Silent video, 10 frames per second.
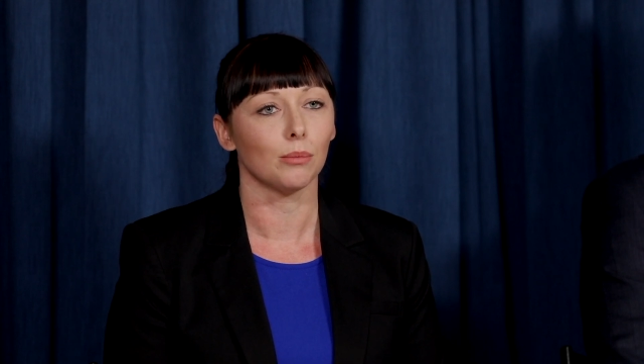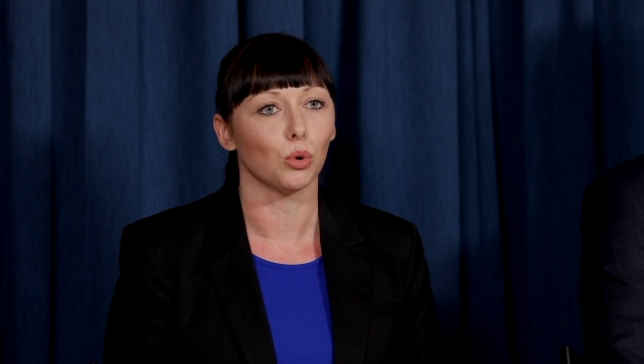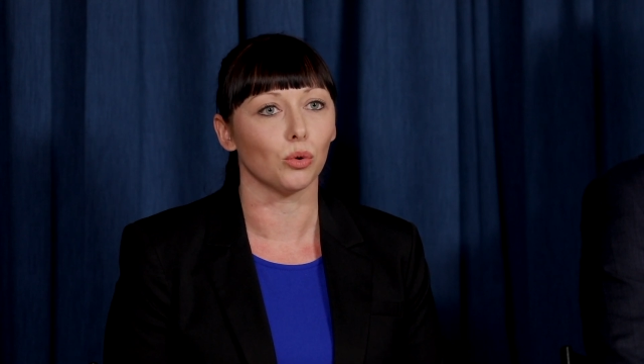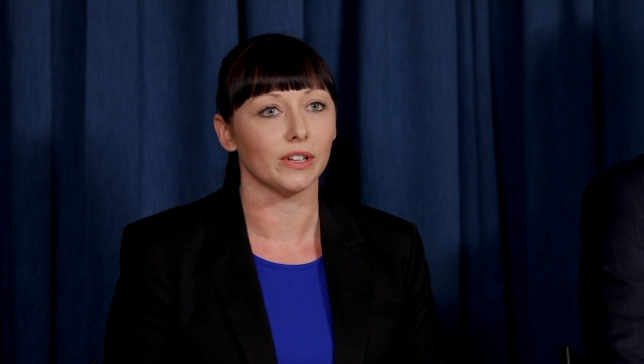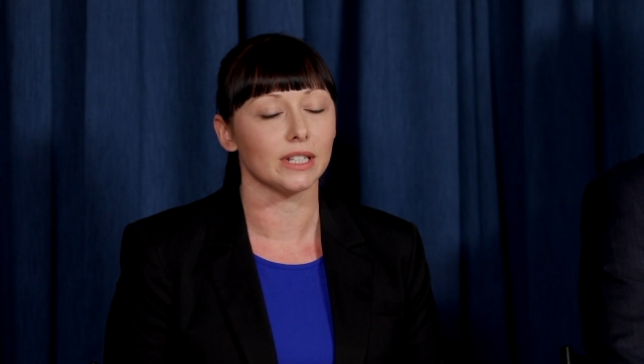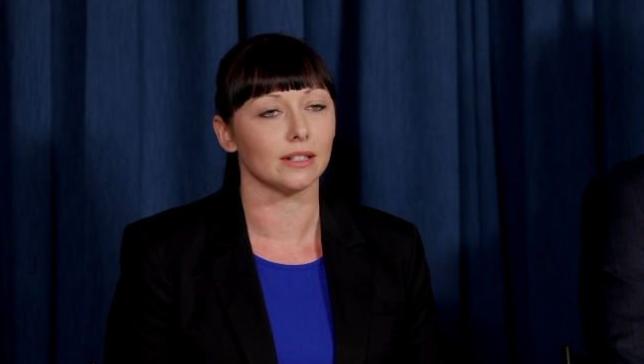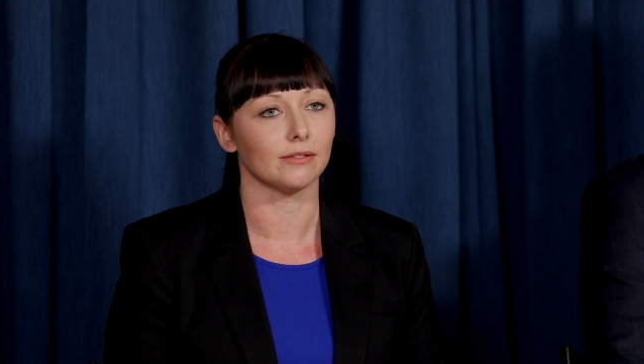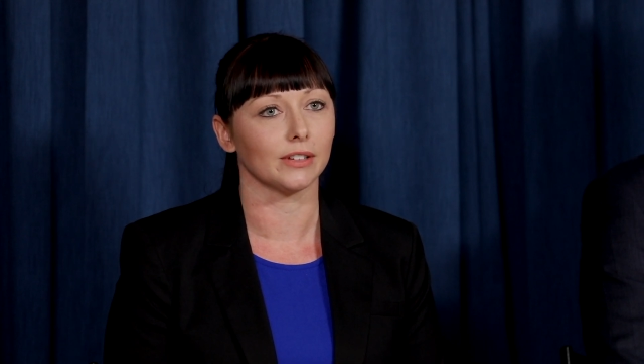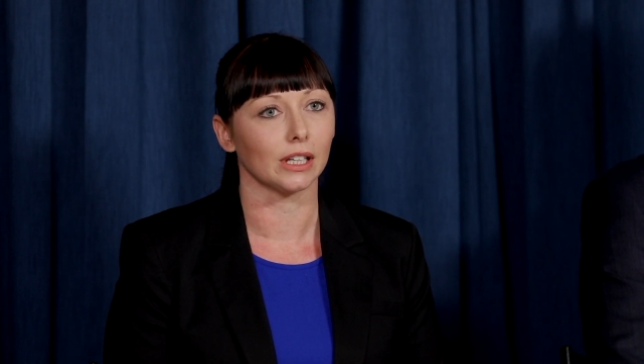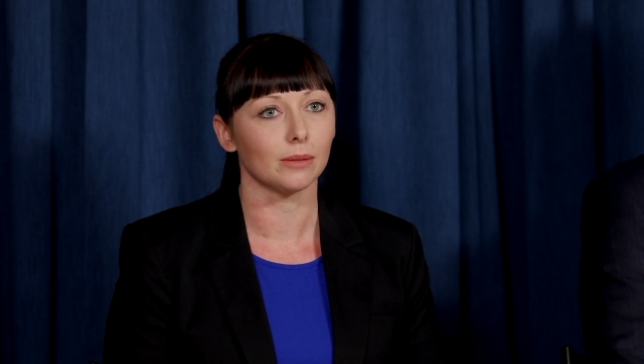Paul
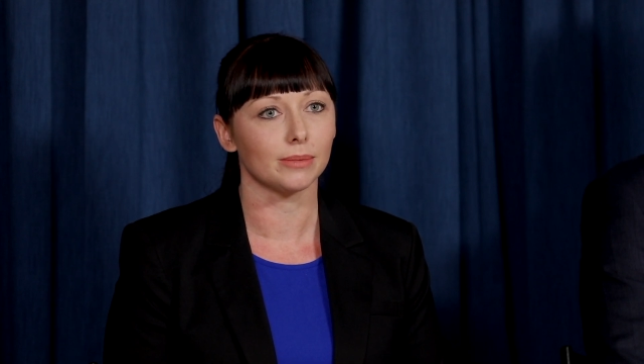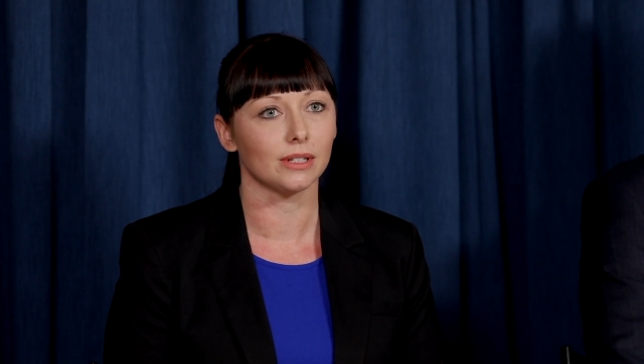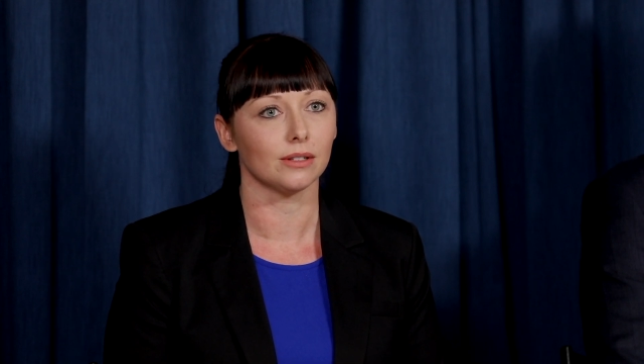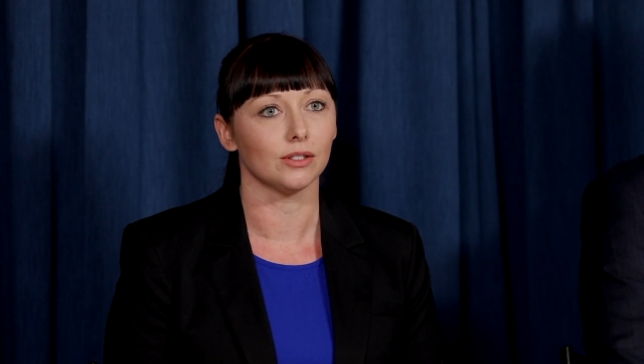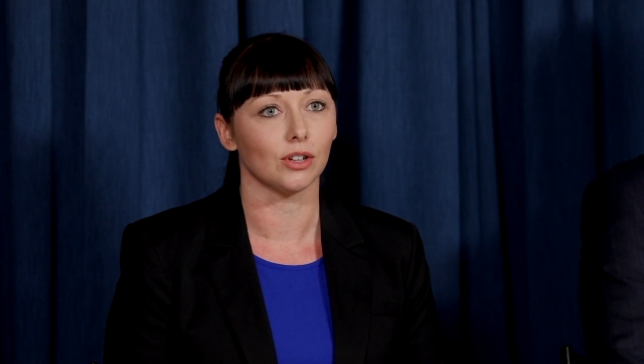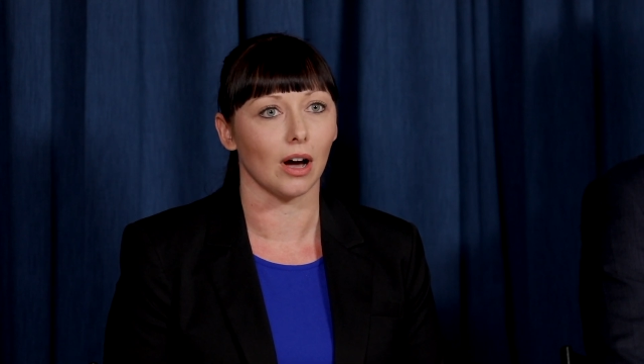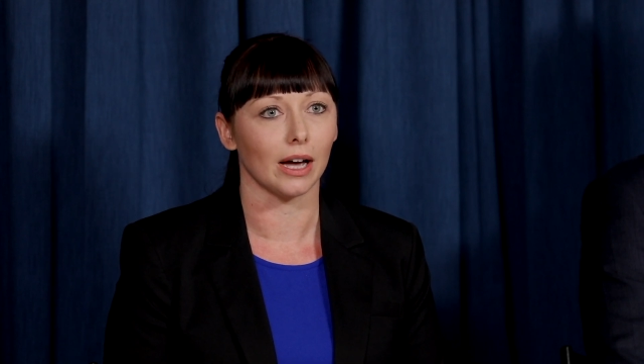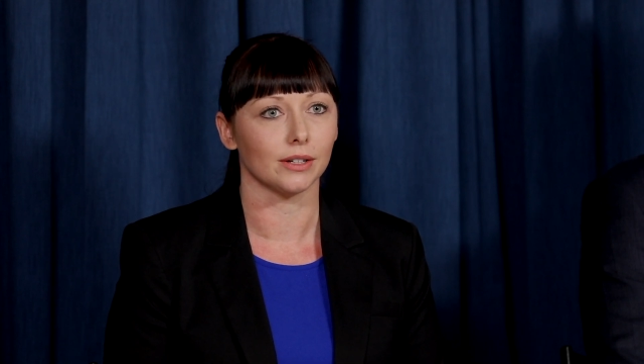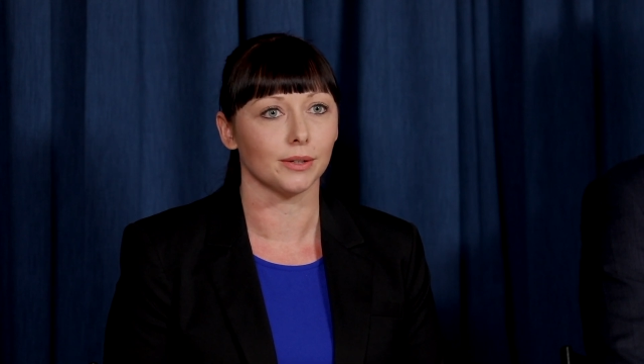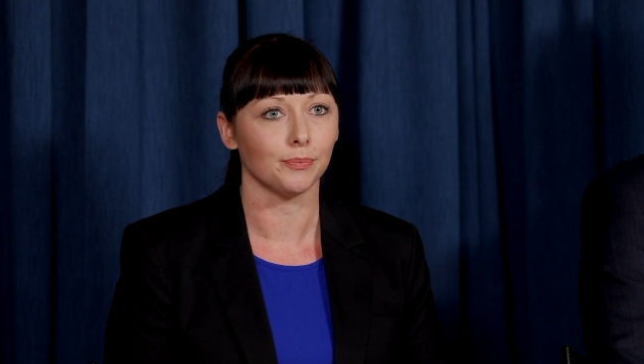Vincent Phillips,
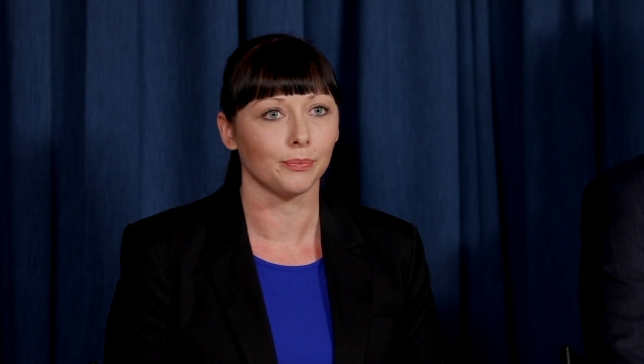died.